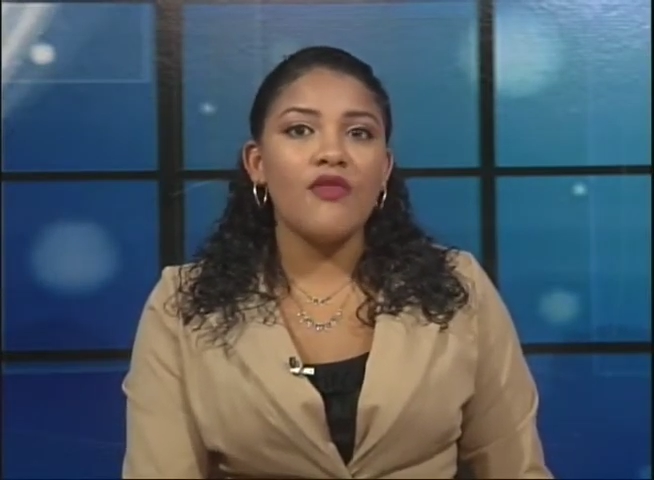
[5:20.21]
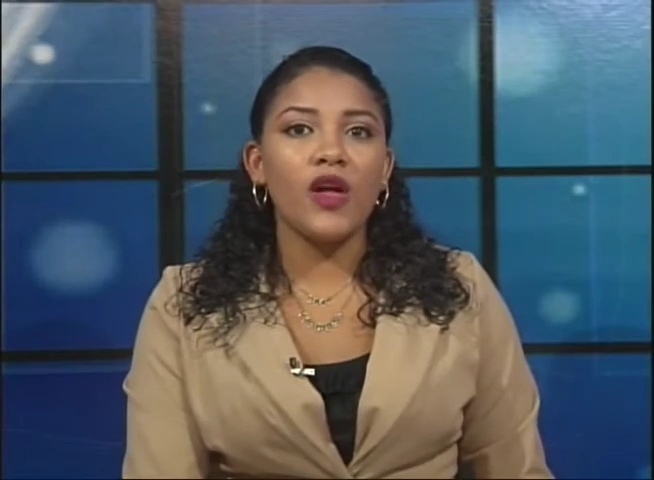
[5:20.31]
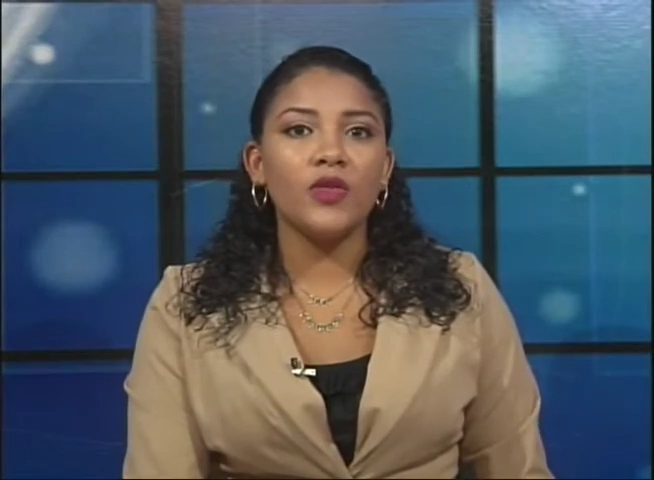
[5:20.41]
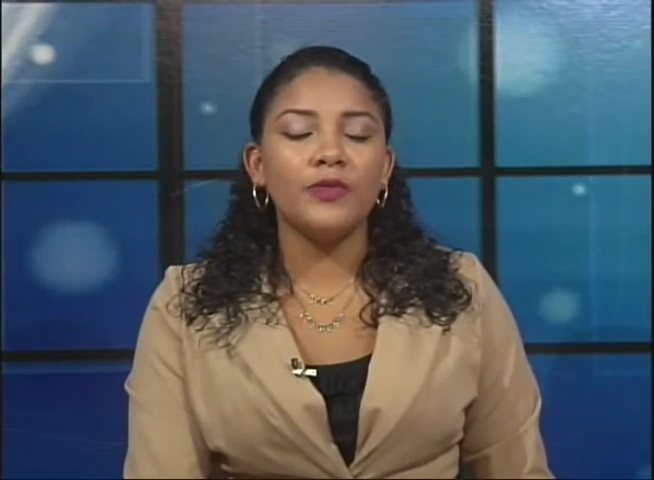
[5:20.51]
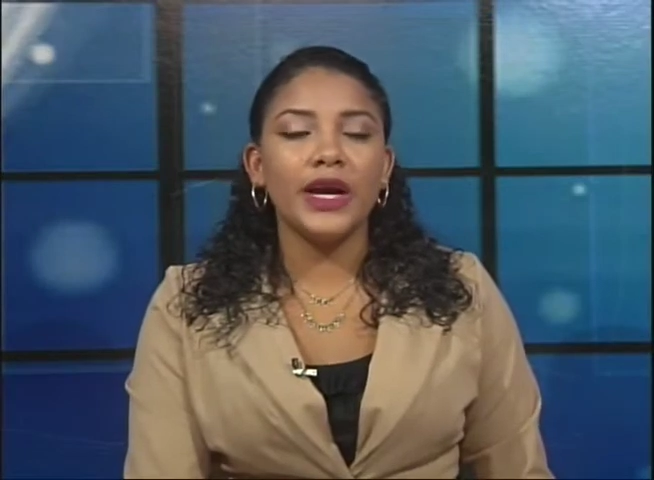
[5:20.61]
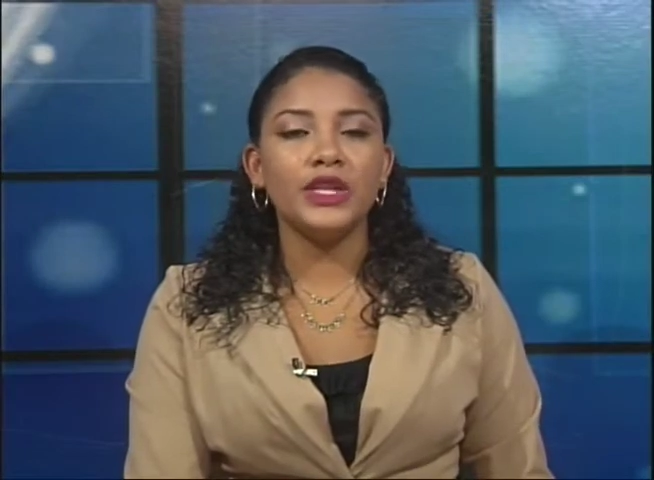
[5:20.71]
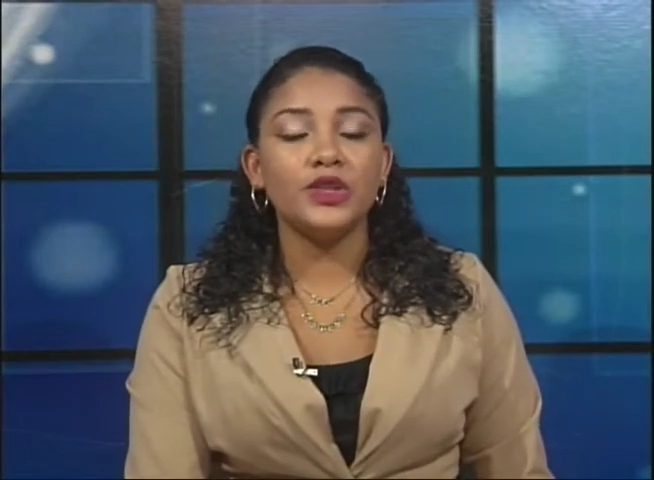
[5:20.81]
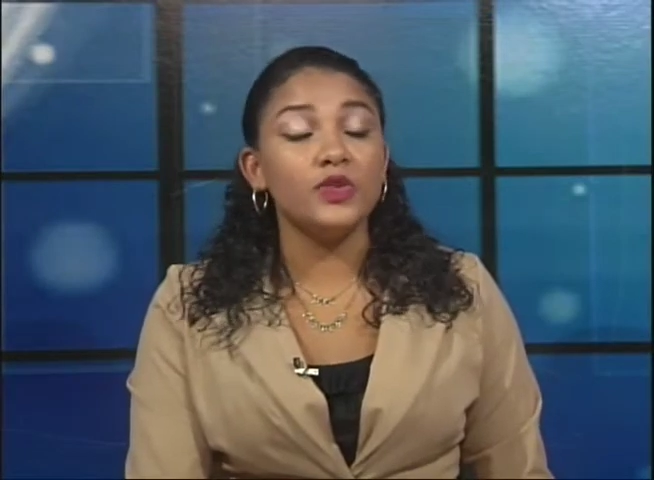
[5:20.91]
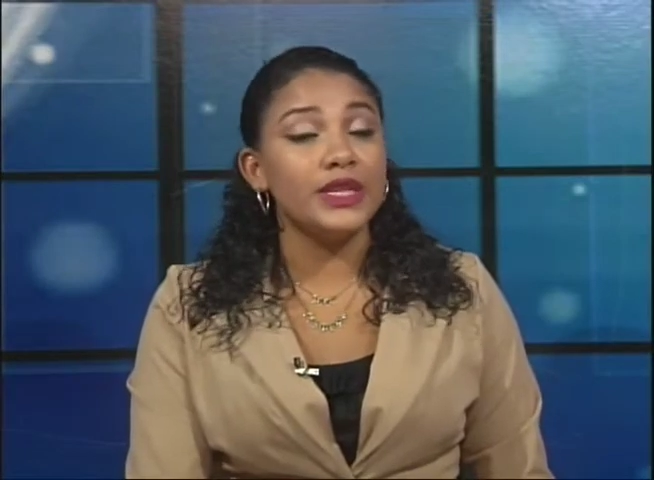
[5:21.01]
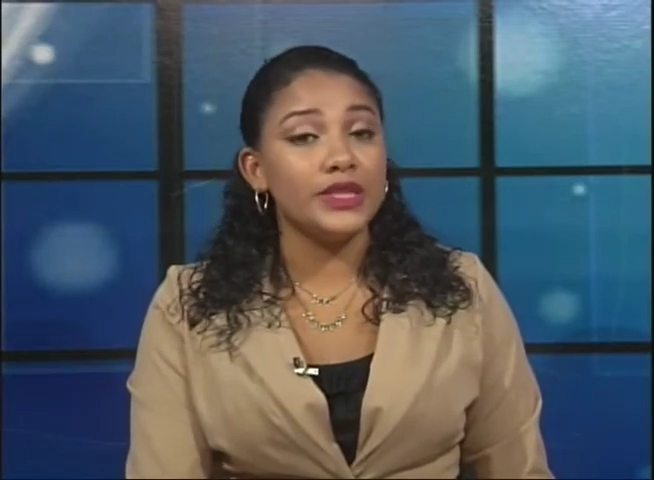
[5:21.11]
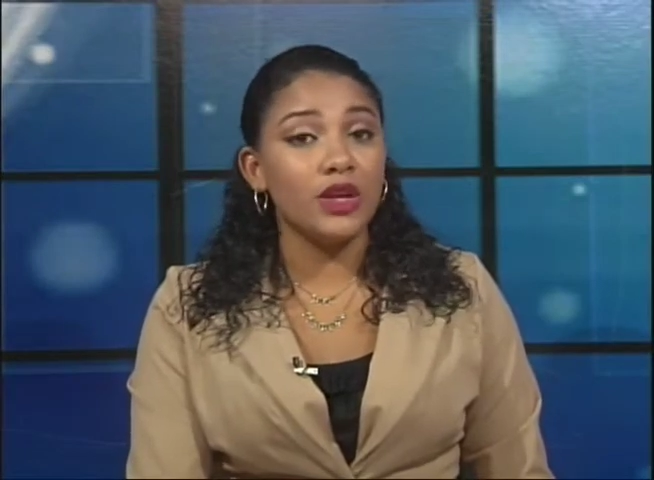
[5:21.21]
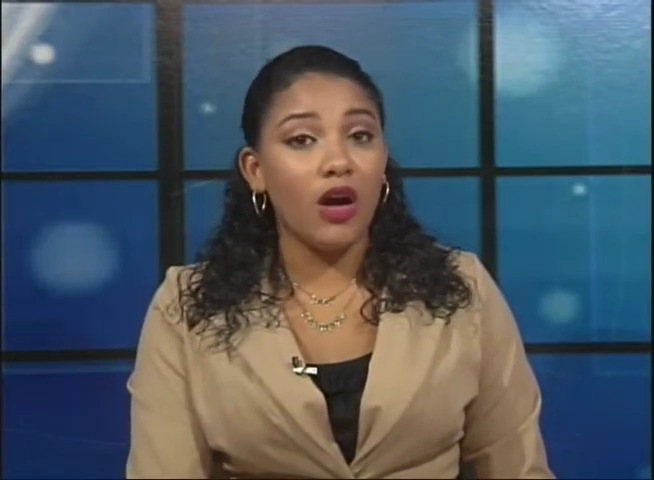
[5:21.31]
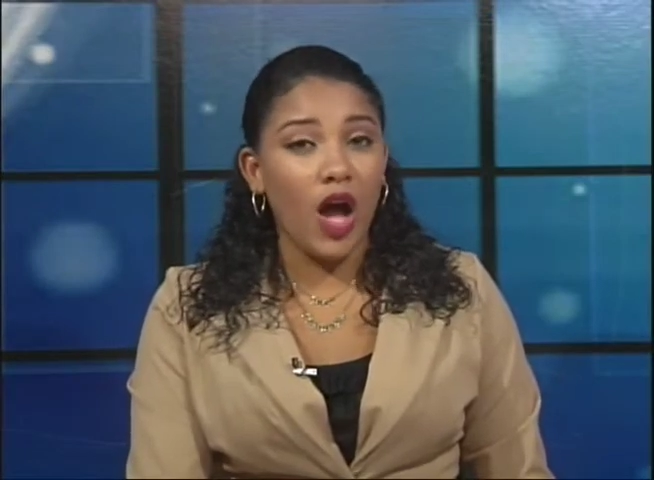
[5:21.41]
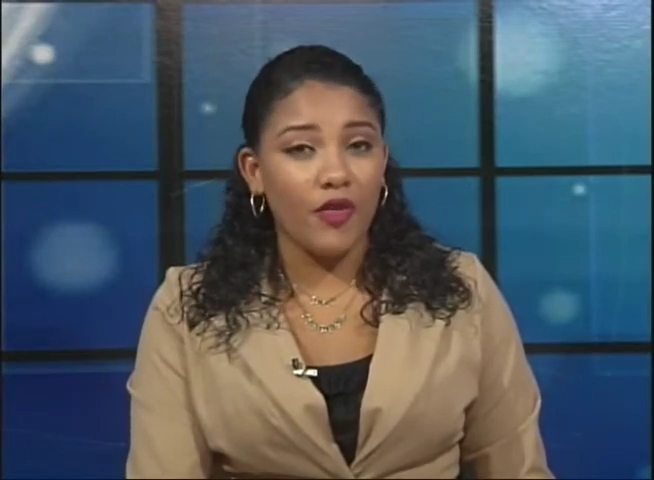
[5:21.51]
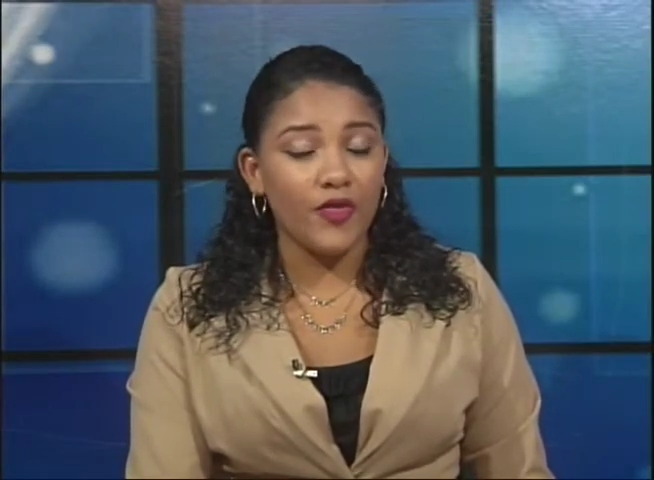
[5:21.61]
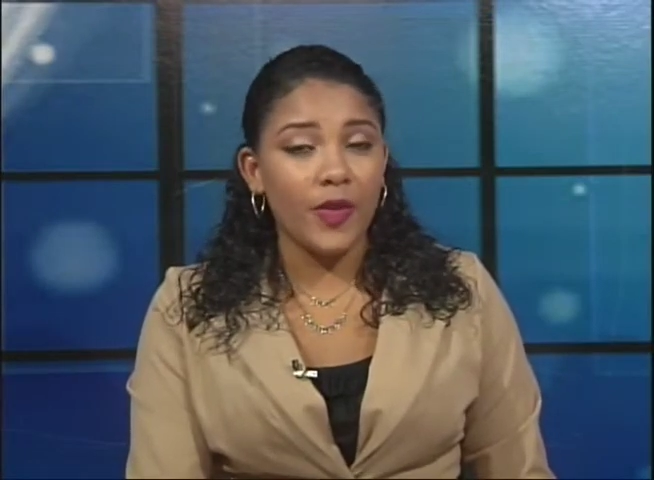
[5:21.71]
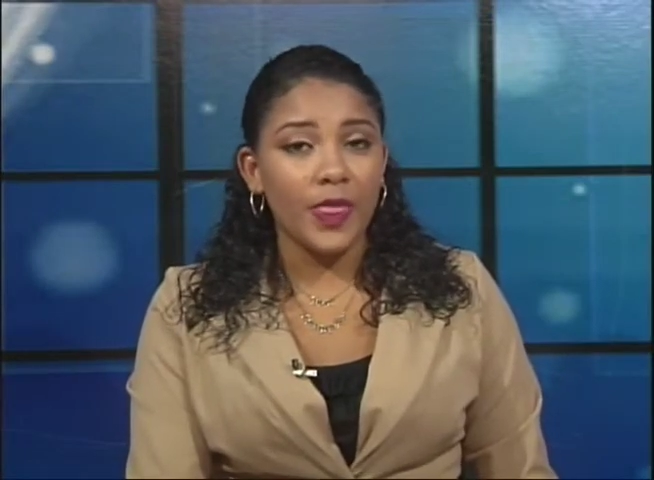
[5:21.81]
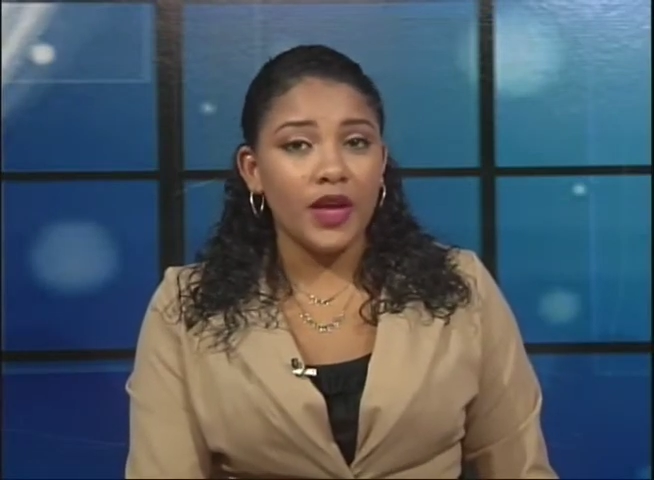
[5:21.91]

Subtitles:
followed by 2 days off.